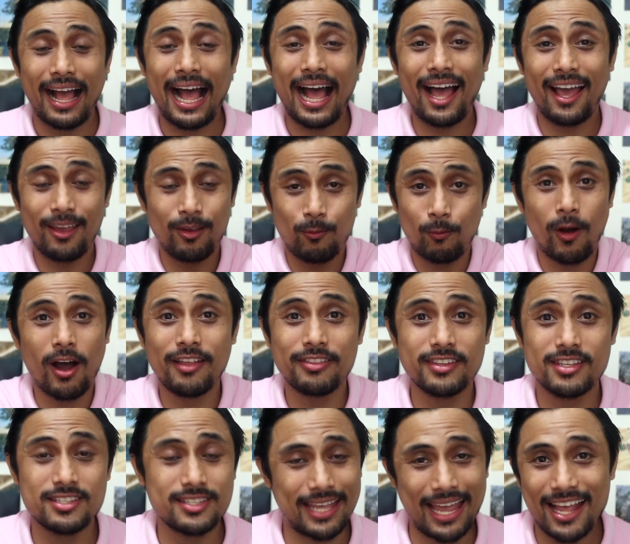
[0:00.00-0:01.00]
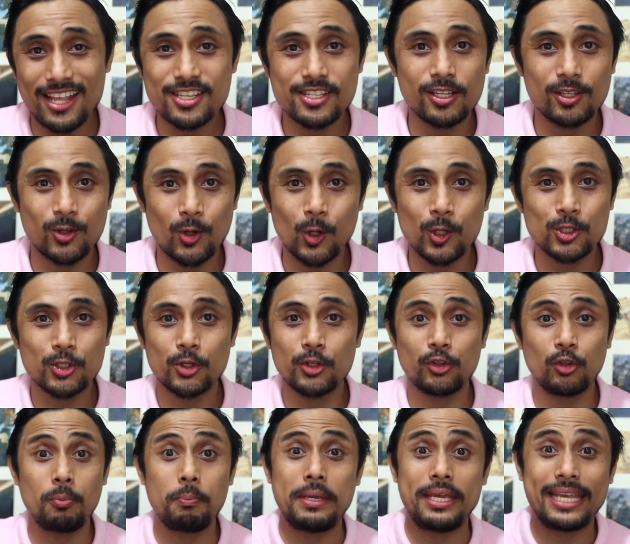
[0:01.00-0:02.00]
I want this cancel culture
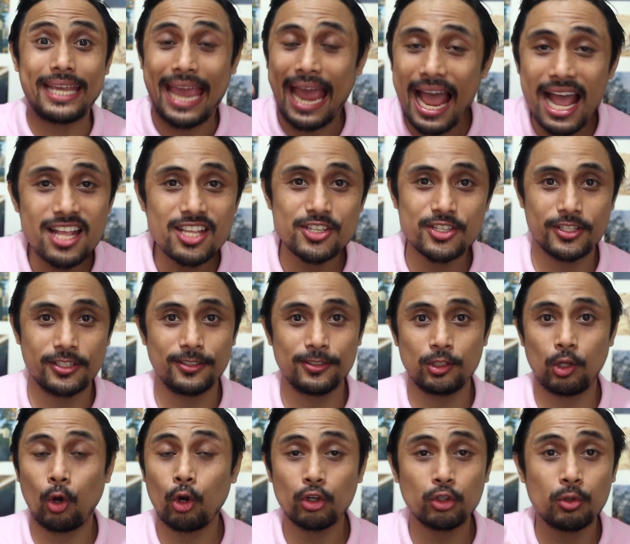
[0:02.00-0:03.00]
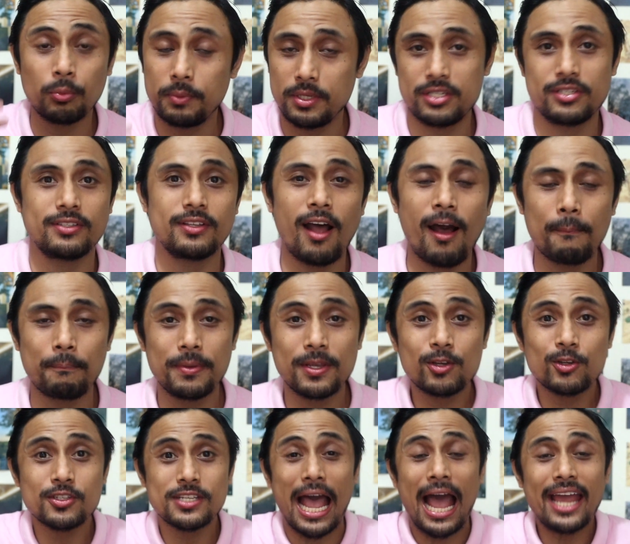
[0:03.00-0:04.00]
to be canceled or to be stopped,
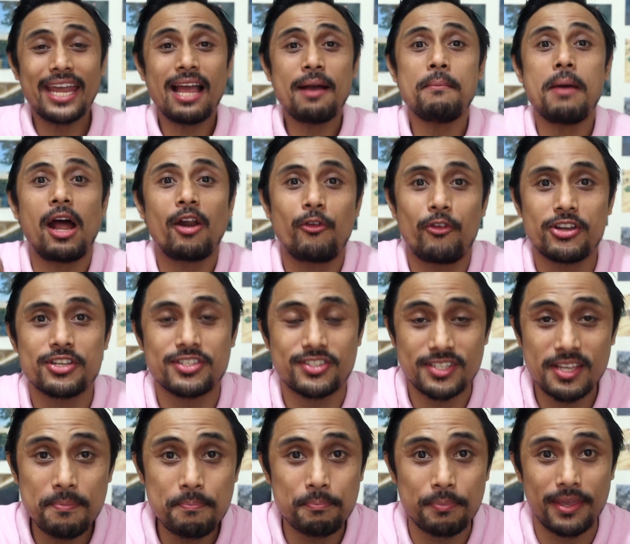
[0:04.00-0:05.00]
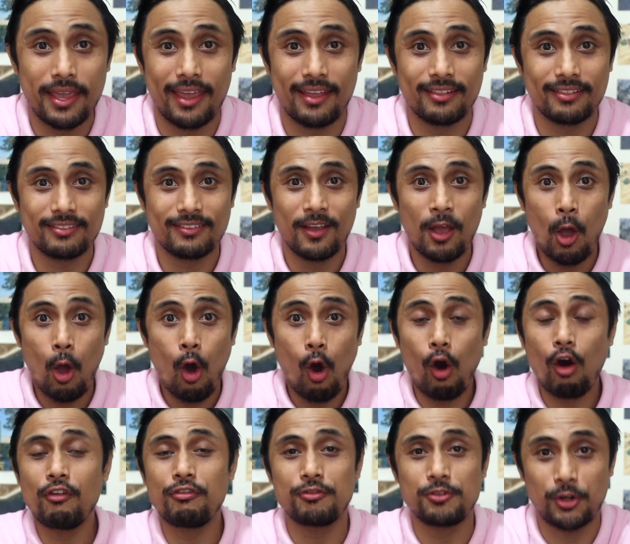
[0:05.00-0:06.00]
because I am a recipient
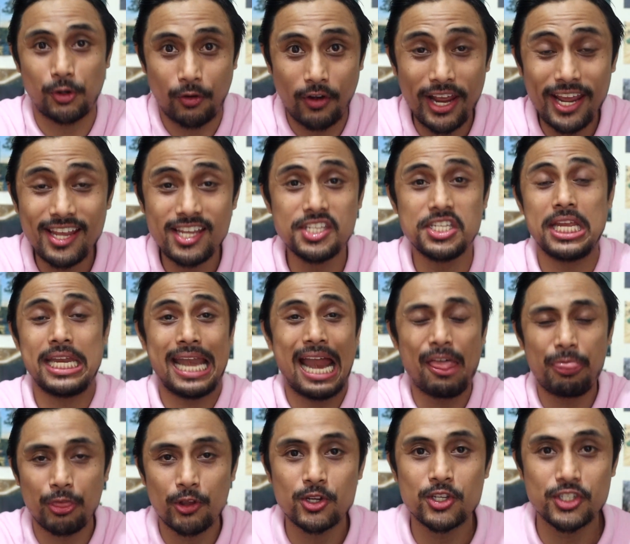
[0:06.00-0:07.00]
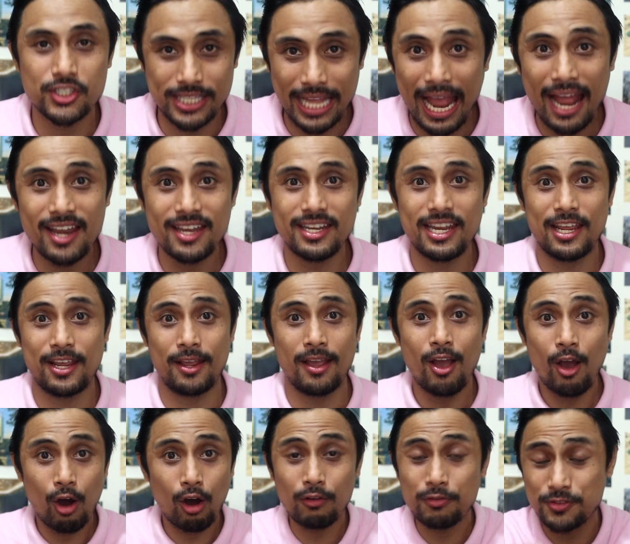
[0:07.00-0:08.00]
of grace and understanding,
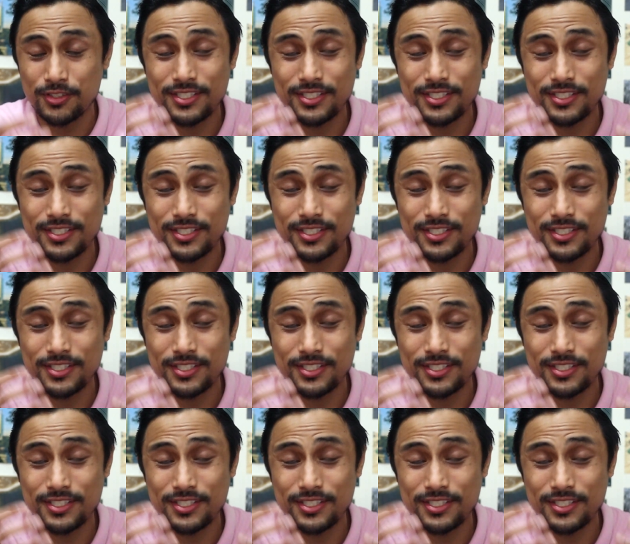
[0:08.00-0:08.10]
of